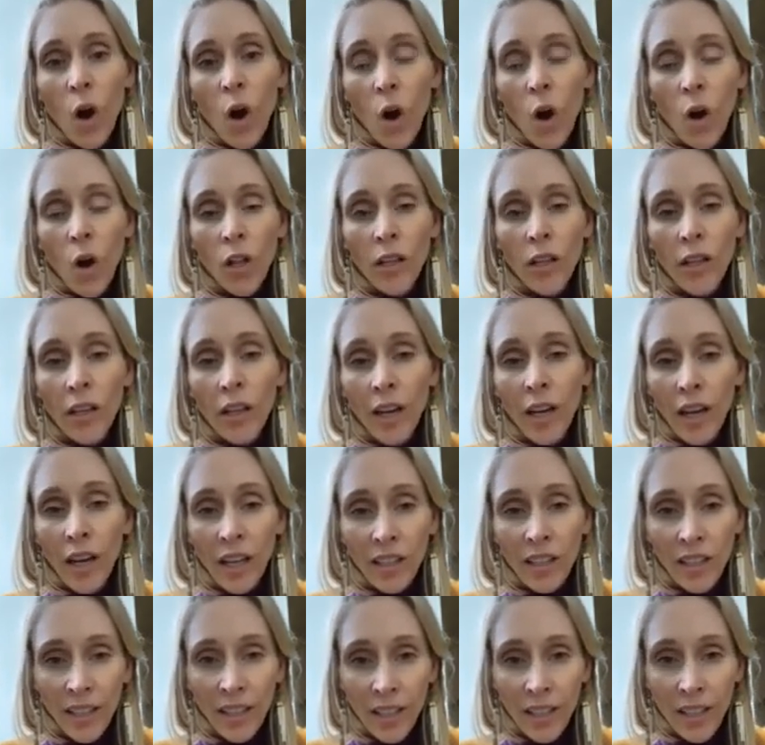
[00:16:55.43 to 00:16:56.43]
calling
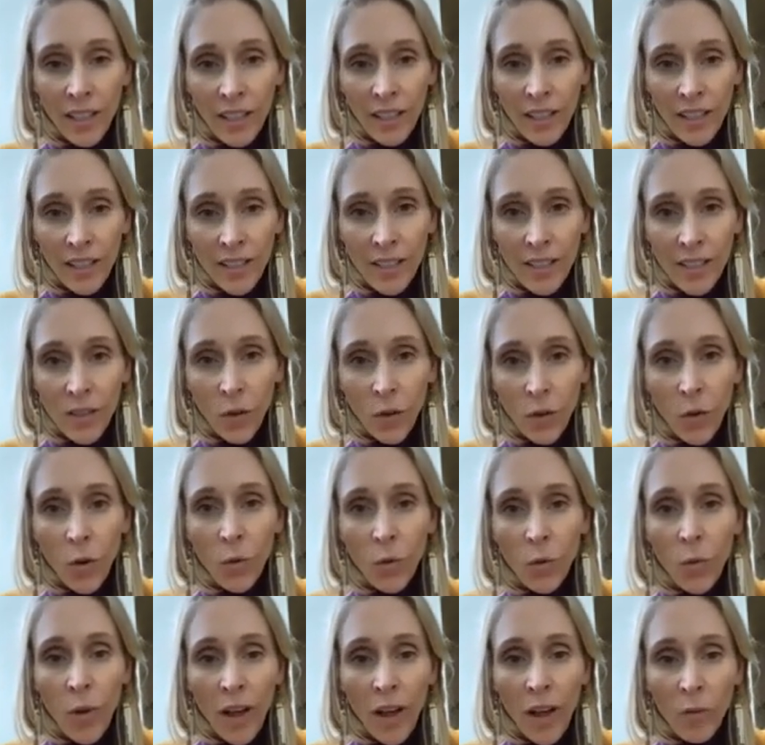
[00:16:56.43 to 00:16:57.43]
on ease
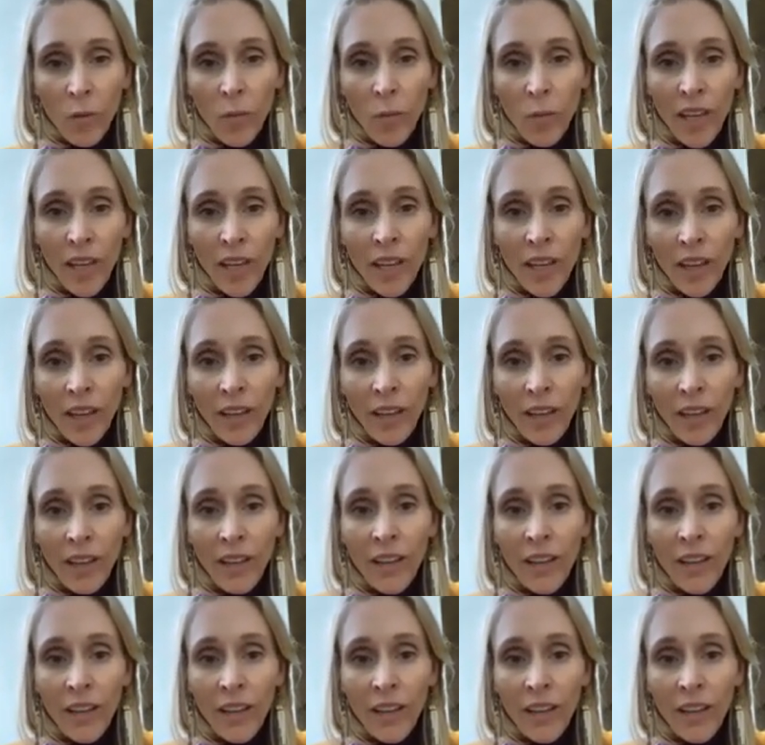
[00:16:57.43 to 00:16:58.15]
or well-being,